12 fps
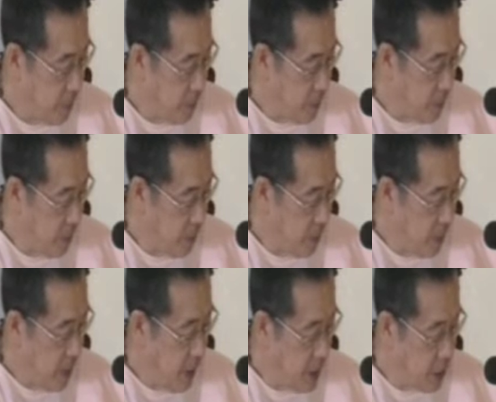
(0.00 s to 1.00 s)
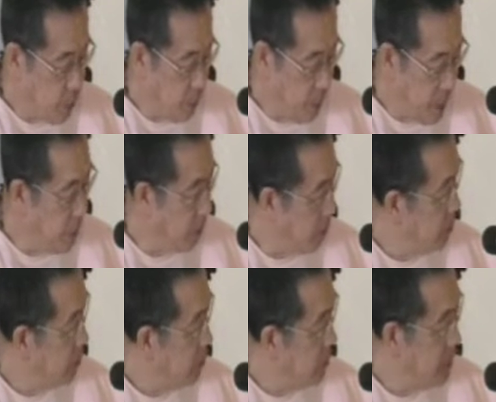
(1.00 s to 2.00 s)
And it's with people.
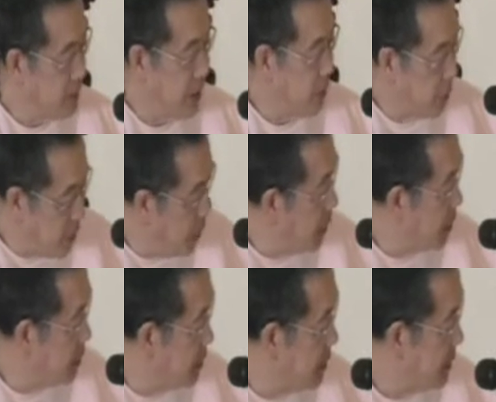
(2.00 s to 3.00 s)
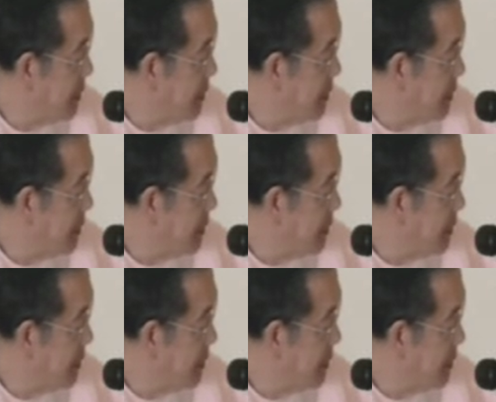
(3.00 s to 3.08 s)
It's not with things.